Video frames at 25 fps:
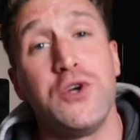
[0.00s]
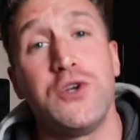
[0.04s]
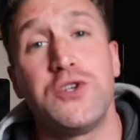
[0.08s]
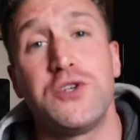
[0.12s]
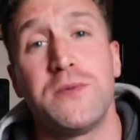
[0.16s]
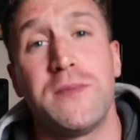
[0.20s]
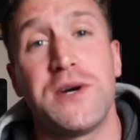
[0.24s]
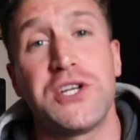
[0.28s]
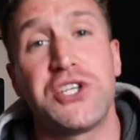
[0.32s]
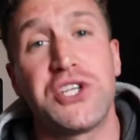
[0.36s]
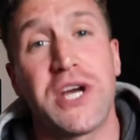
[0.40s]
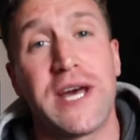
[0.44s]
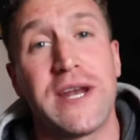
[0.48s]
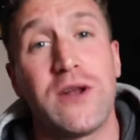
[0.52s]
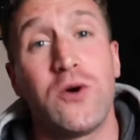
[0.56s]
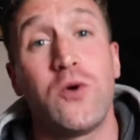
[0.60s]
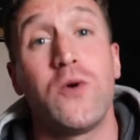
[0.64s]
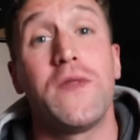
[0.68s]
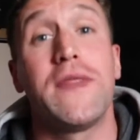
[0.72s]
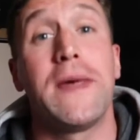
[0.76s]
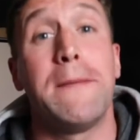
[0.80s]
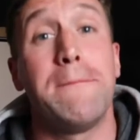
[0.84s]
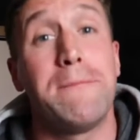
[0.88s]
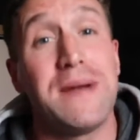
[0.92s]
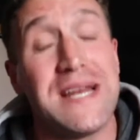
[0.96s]
new to my
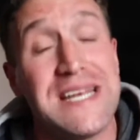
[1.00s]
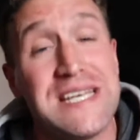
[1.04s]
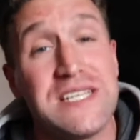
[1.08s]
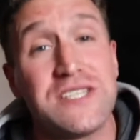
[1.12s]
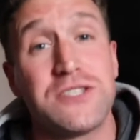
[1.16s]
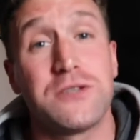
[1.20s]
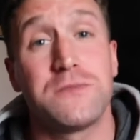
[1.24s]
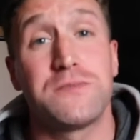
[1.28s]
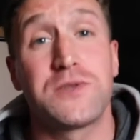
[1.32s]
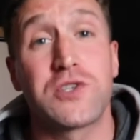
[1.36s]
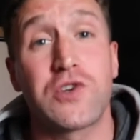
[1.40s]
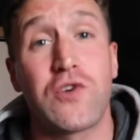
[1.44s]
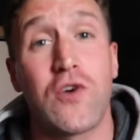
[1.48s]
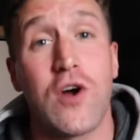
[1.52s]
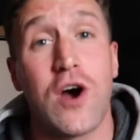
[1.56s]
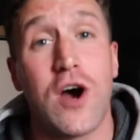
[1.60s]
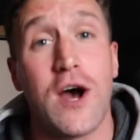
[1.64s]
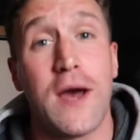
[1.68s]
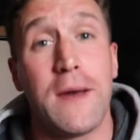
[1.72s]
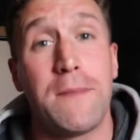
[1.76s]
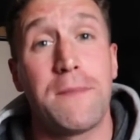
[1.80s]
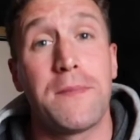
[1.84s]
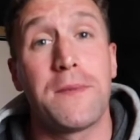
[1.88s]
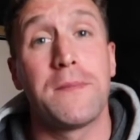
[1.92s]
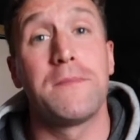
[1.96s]
channel, then please
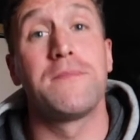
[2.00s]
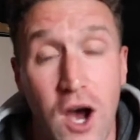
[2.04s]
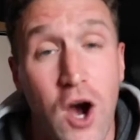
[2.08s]
subscribe.